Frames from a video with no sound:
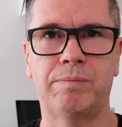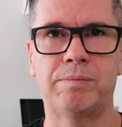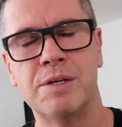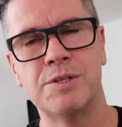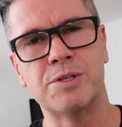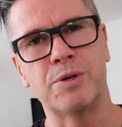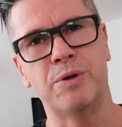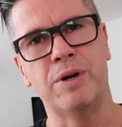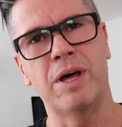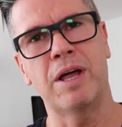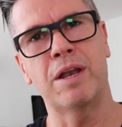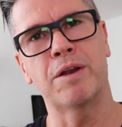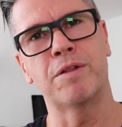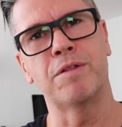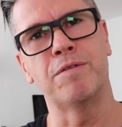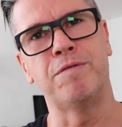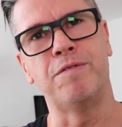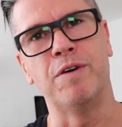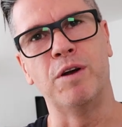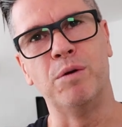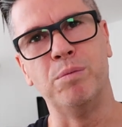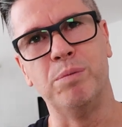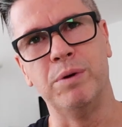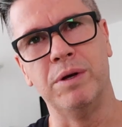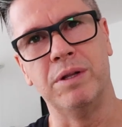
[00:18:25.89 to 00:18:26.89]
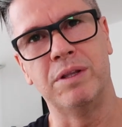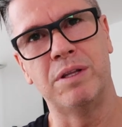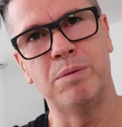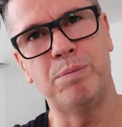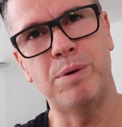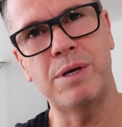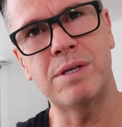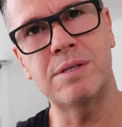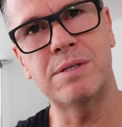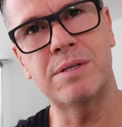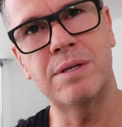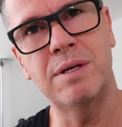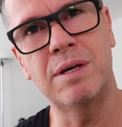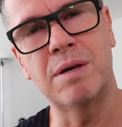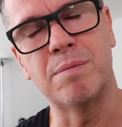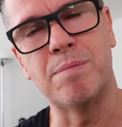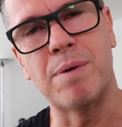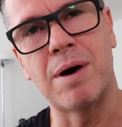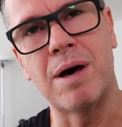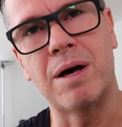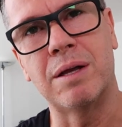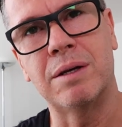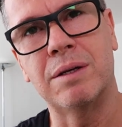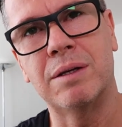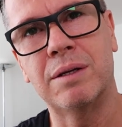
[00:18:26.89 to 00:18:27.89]
So now to the fun bit. The best thing
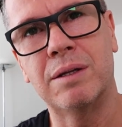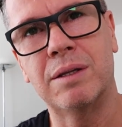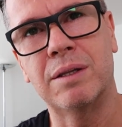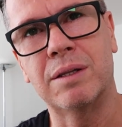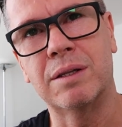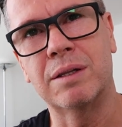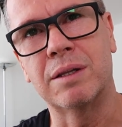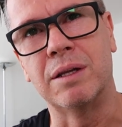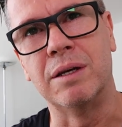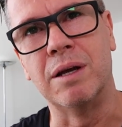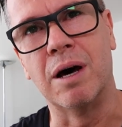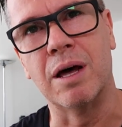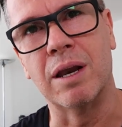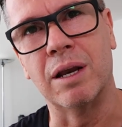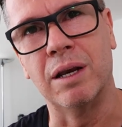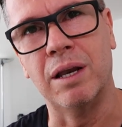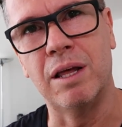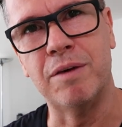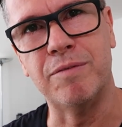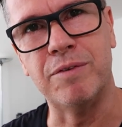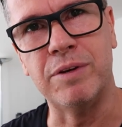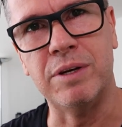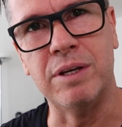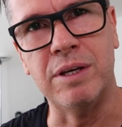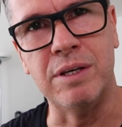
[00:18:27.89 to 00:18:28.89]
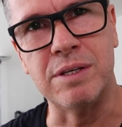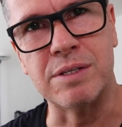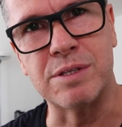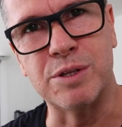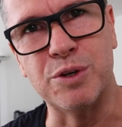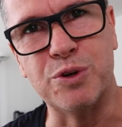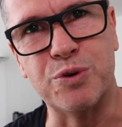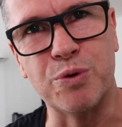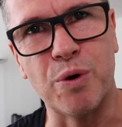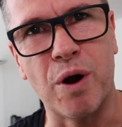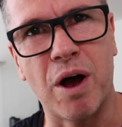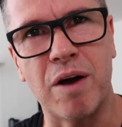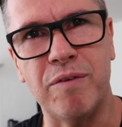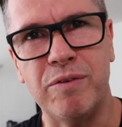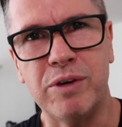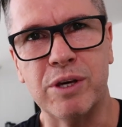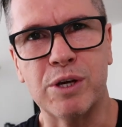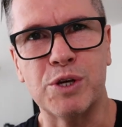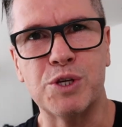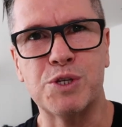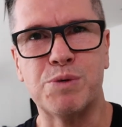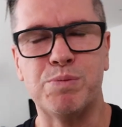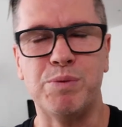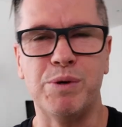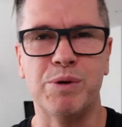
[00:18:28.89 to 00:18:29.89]
about the 911 is the driving
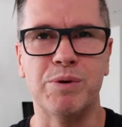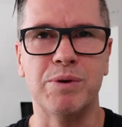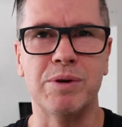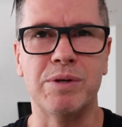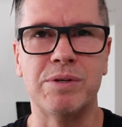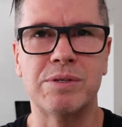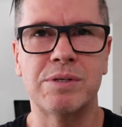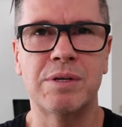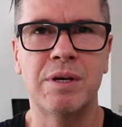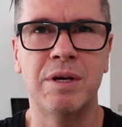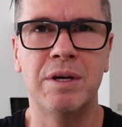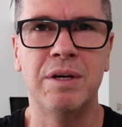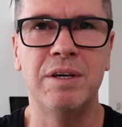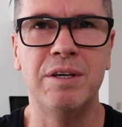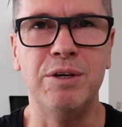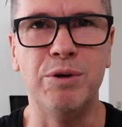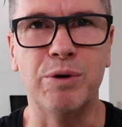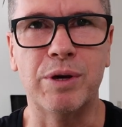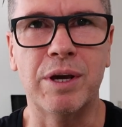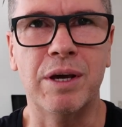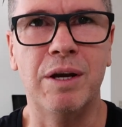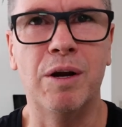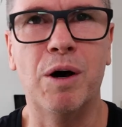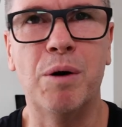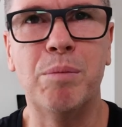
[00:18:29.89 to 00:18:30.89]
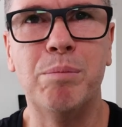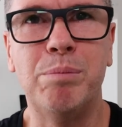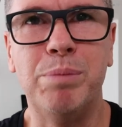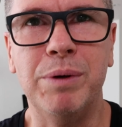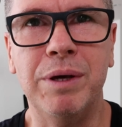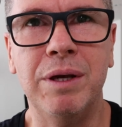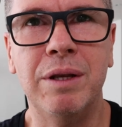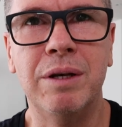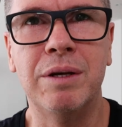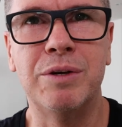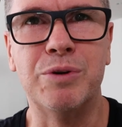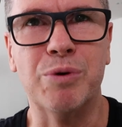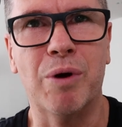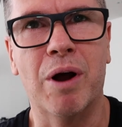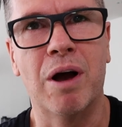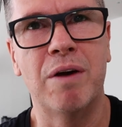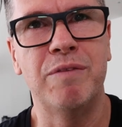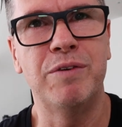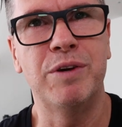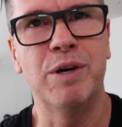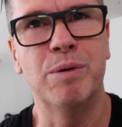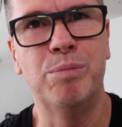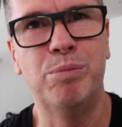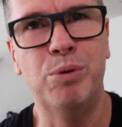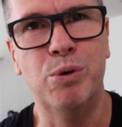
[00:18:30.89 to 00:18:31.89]
experience. You cannot beat
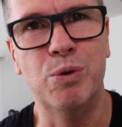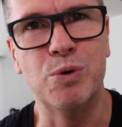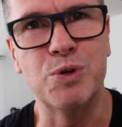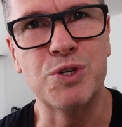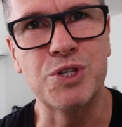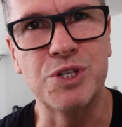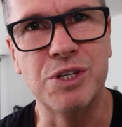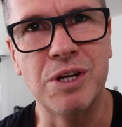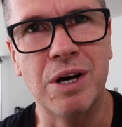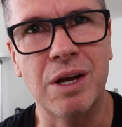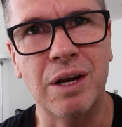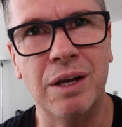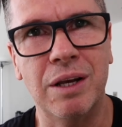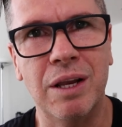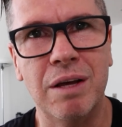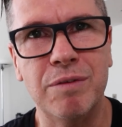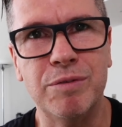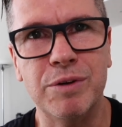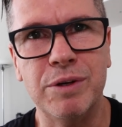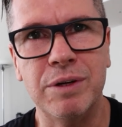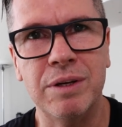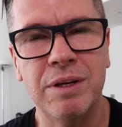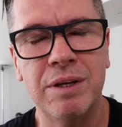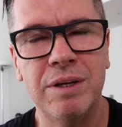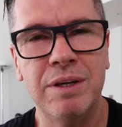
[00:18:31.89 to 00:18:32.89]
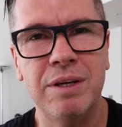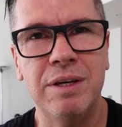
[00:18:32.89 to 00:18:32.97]
driving a Porsche 911.